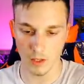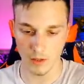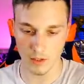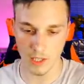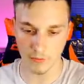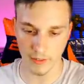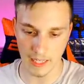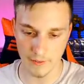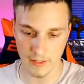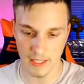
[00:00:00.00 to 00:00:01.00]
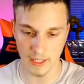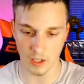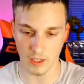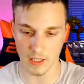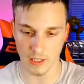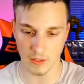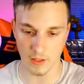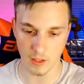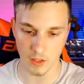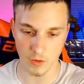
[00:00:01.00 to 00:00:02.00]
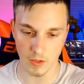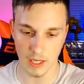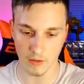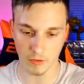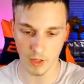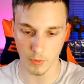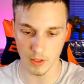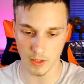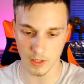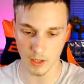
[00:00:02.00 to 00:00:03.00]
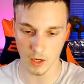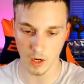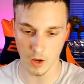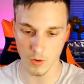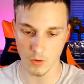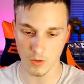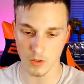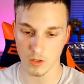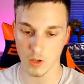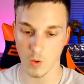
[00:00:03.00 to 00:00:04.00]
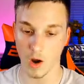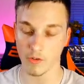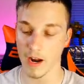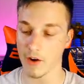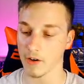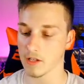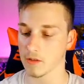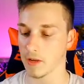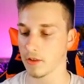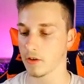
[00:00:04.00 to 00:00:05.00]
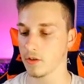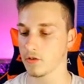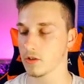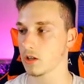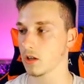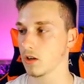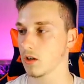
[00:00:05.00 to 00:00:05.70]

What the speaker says: The stuff like FET and RDS, I think, don't get reprinted loads, so are rarer, says Matthew. Interesting.